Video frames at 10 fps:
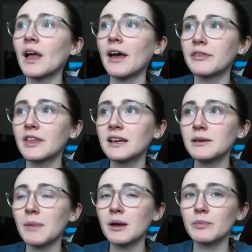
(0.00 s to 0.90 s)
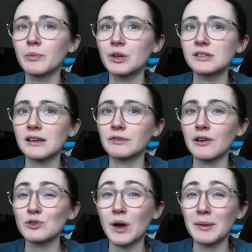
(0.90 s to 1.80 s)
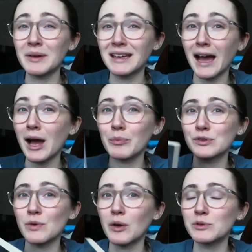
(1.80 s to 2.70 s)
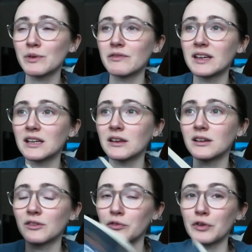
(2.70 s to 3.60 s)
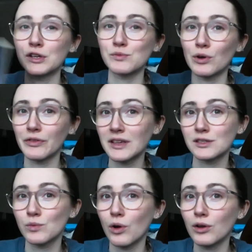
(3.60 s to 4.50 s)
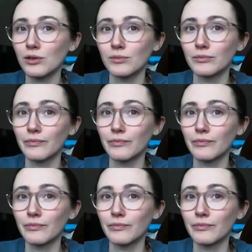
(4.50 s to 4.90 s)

I think it might be because I've left quite a big gap as well between reading the first one and this one.